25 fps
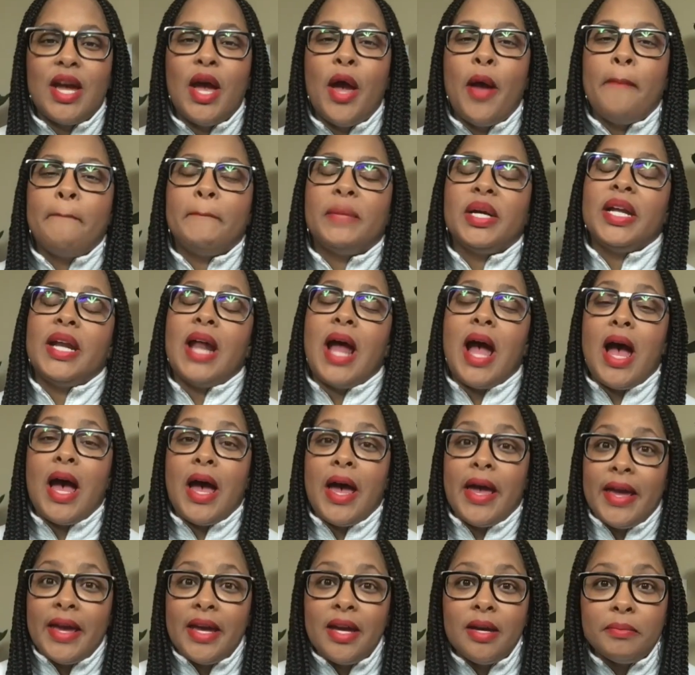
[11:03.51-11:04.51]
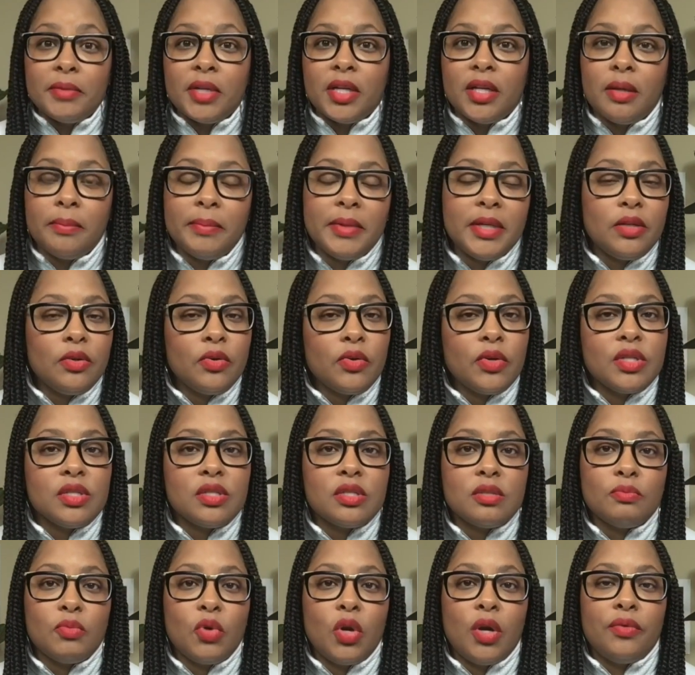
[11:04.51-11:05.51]
But I am going to be doing some
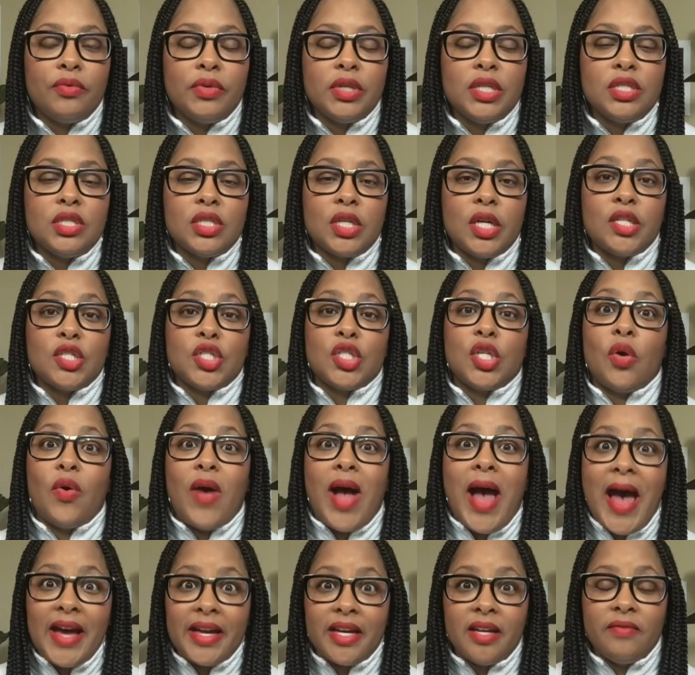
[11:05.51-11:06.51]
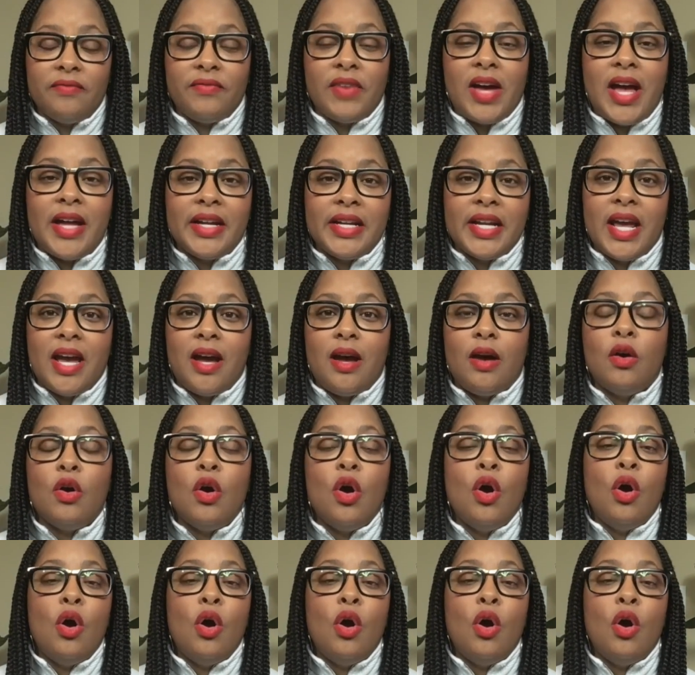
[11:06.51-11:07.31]
more research so I can find out